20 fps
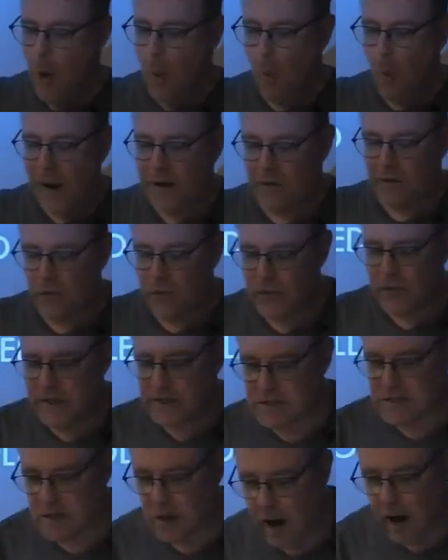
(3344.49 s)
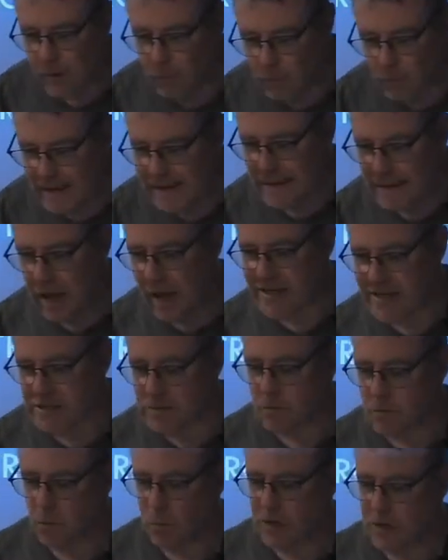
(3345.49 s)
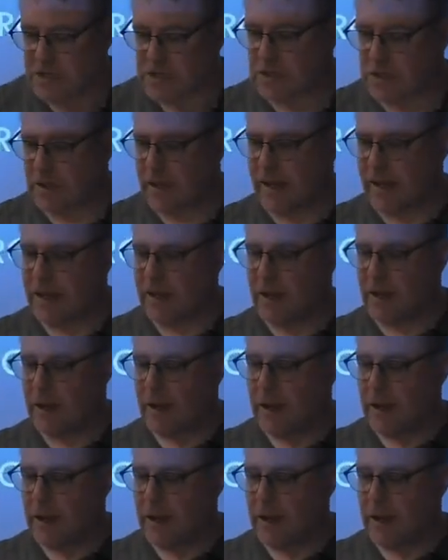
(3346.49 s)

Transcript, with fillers: one of the things that I realized recently,